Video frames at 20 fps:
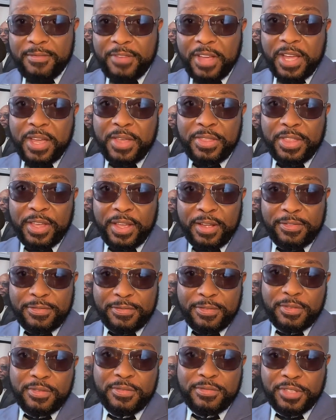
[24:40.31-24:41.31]
very
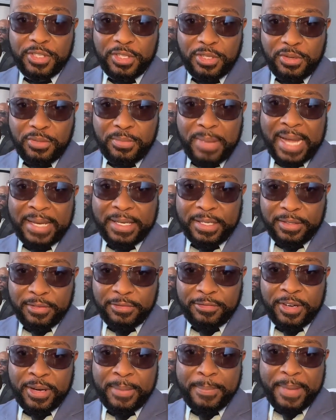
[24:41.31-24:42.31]
thankful for you, my
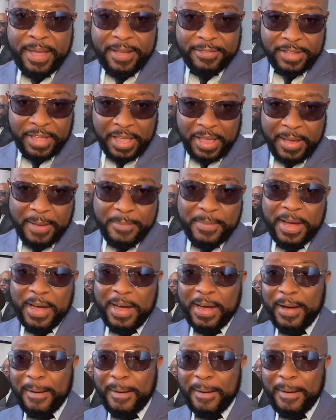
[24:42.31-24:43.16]
dear friend Bev Cam.